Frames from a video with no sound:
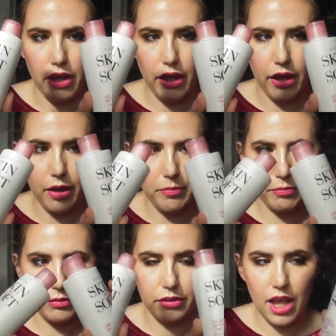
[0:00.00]

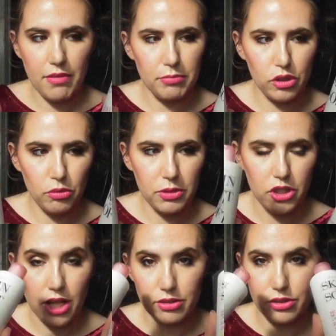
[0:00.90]
They haven't been opened
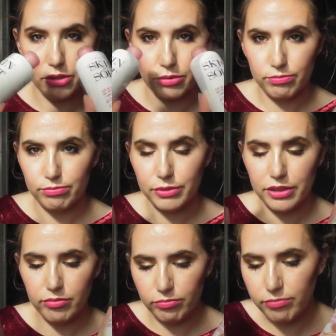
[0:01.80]
yet, so
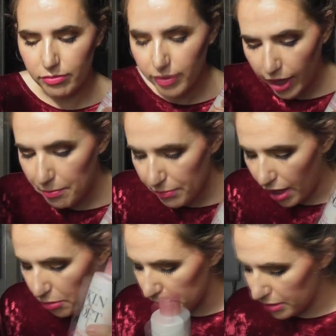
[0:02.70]
yeah,
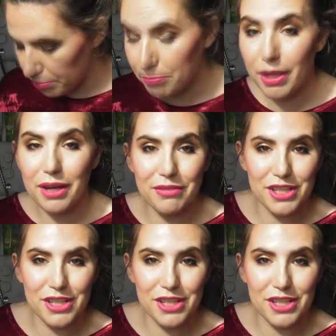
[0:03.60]
that'll be a bit of a